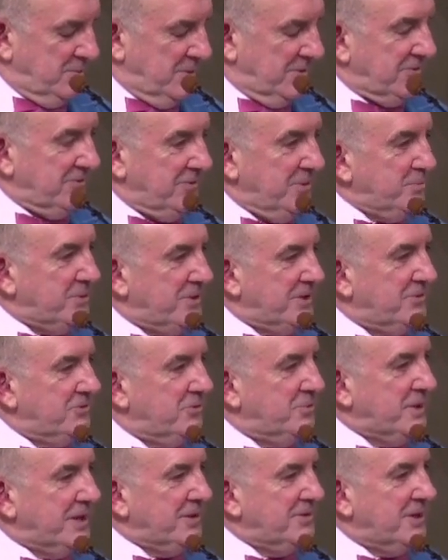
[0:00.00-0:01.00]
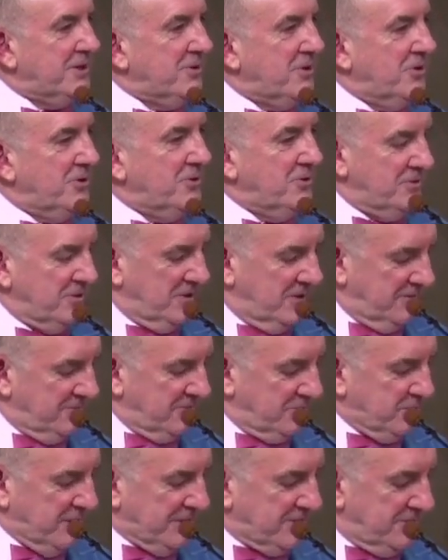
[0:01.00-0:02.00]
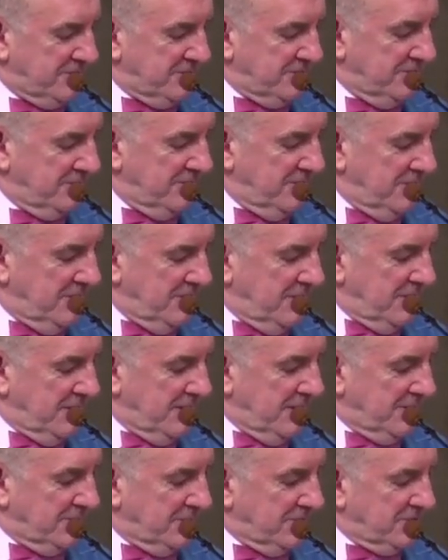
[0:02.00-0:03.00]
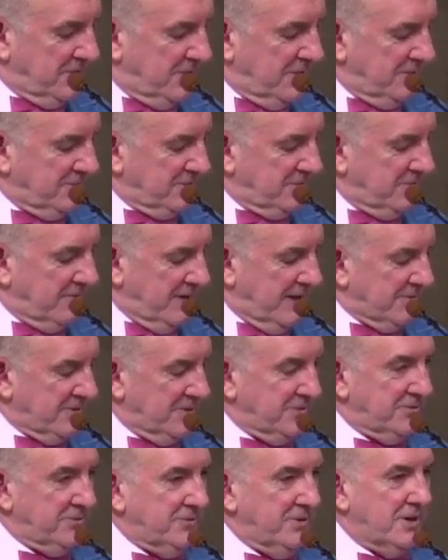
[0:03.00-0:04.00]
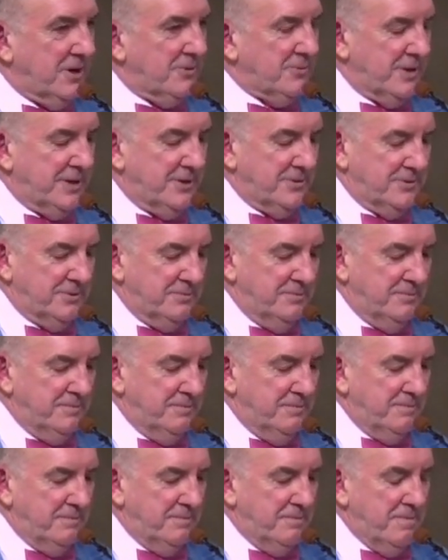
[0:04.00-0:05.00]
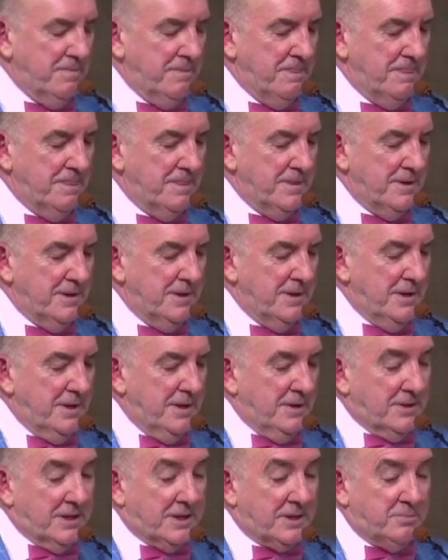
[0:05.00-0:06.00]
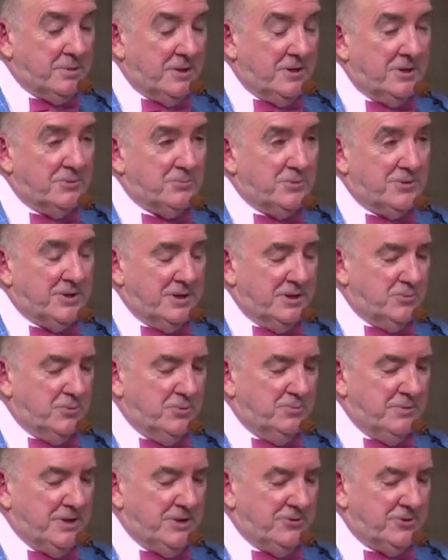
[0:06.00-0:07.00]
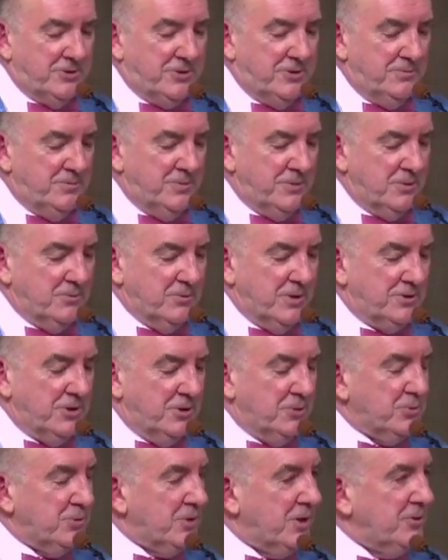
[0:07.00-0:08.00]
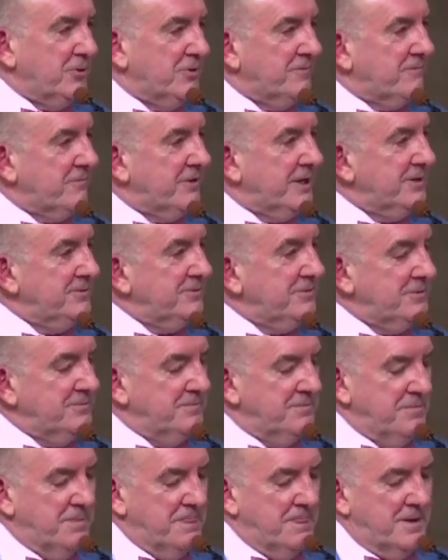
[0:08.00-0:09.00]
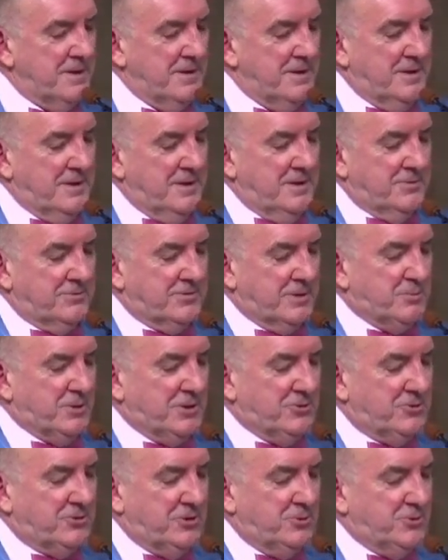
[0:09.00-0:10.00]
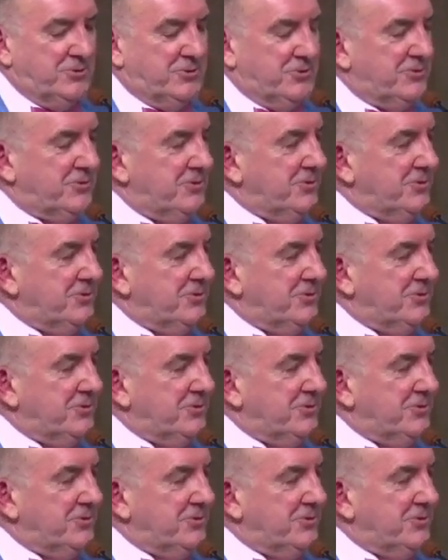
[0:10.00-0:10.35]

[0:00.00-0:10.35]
but simply to make their own lives better and the lives of others around them. That applied with equal measure, whether you were her friend, someone she was